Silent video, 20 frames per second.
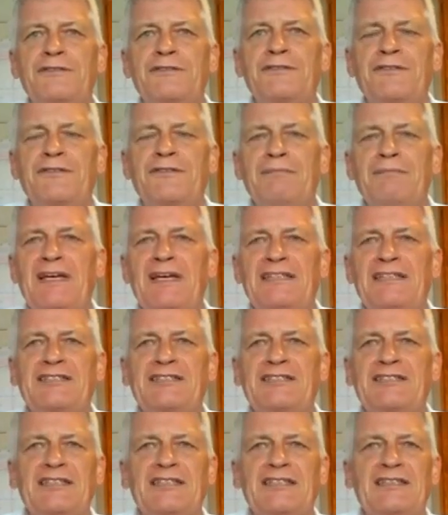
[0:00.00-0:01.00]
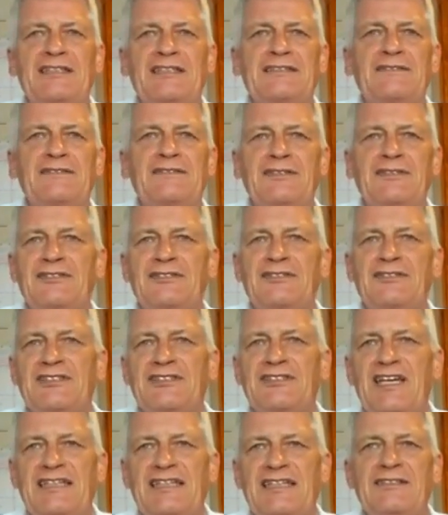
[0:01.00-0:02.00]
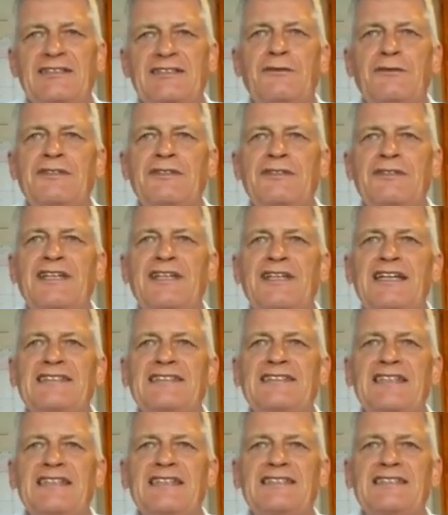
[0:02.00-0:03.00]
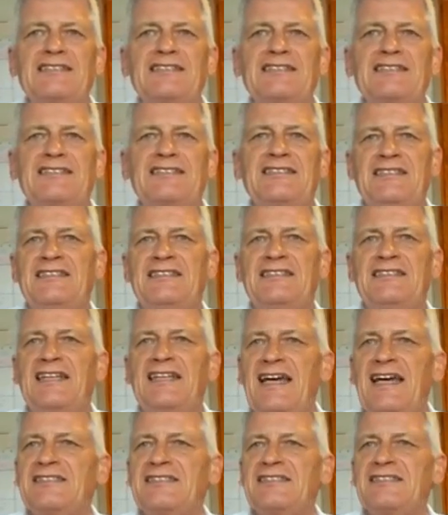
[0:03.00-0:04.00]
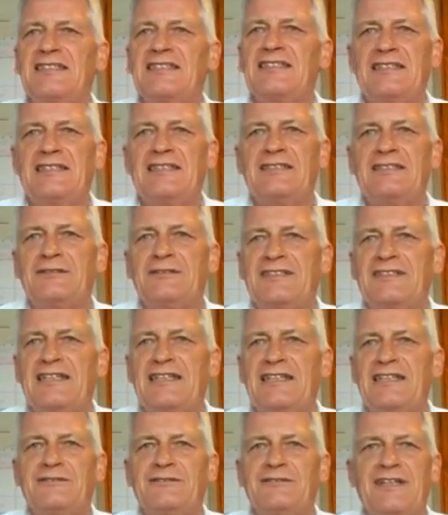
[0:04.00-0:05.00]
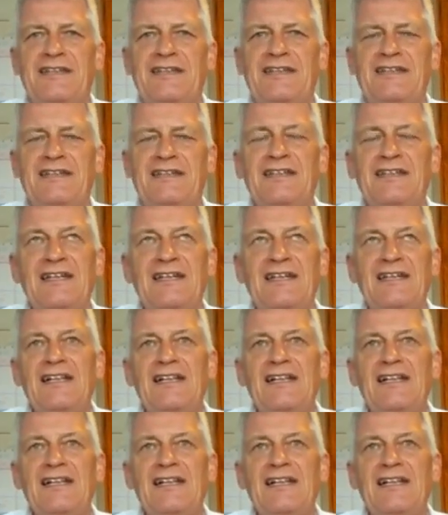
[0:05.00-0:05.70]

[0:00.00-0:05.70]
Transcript: of the major civil society organizations internationally could get together.